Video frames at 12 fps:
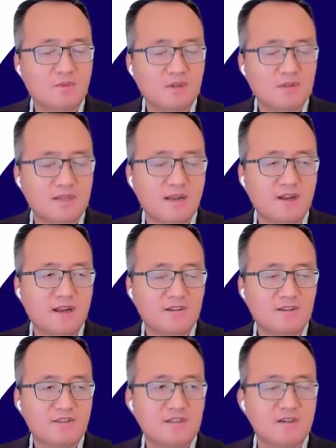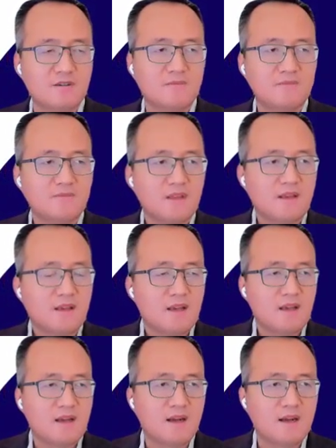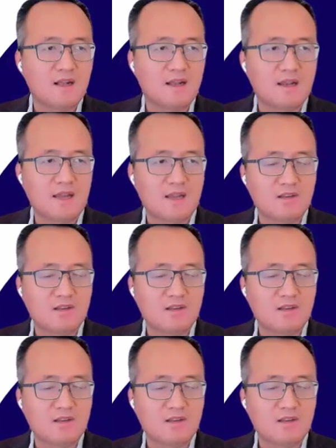some of the largest deal, like